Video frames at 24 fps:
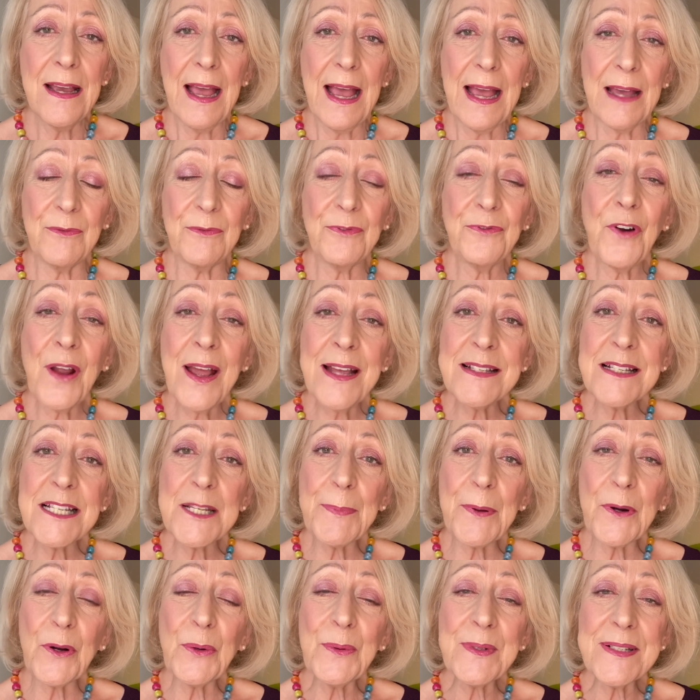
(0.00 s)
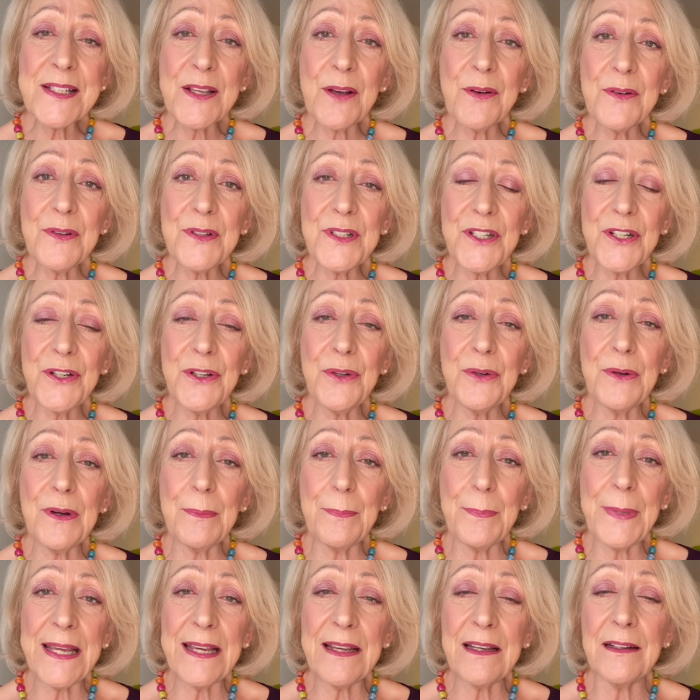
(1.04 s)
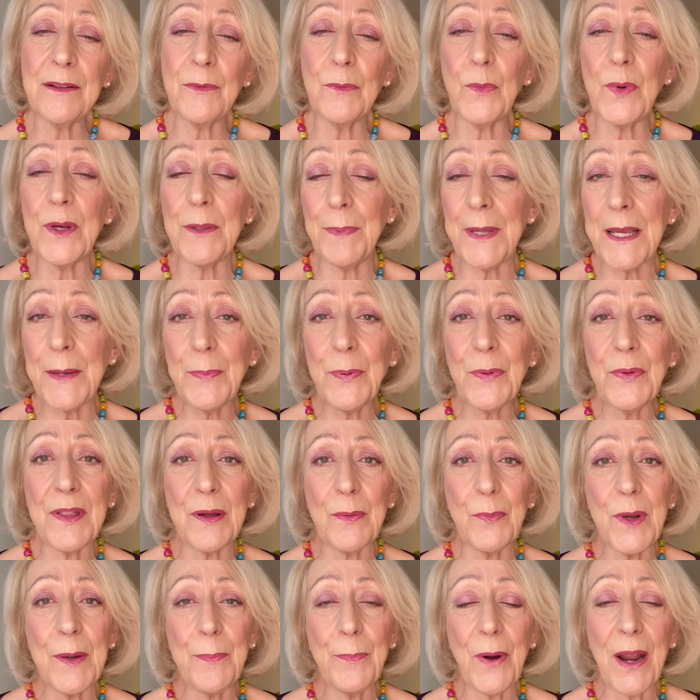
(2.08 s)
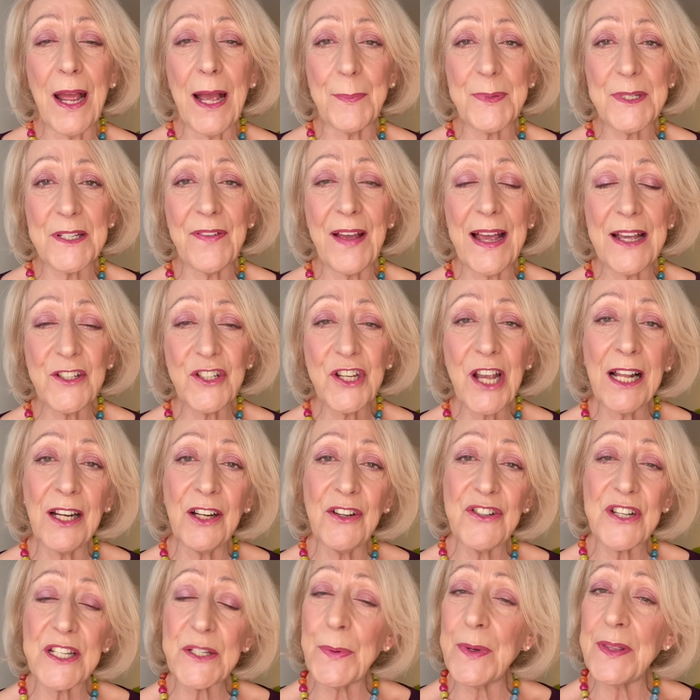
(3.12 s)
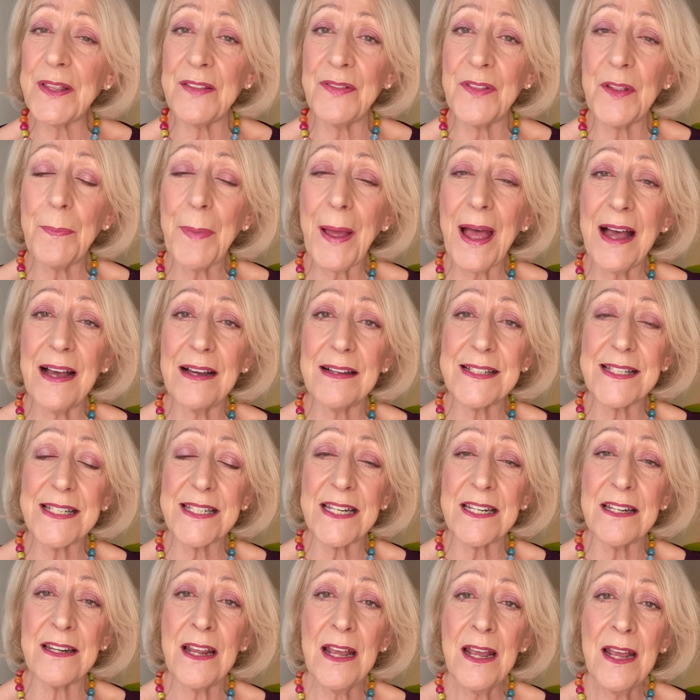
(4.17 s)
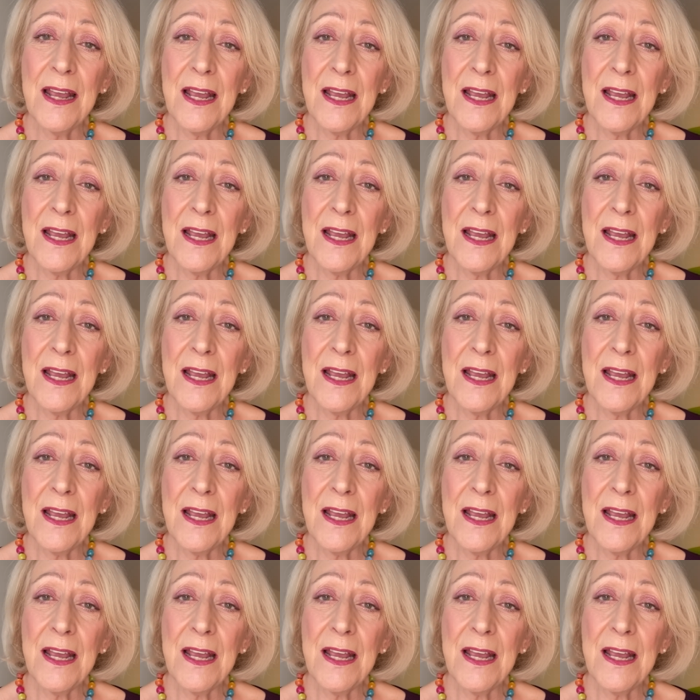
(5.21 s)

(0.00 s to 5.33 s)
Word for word: and friends, but also to being with people that we perhaps have had challenges with in the past and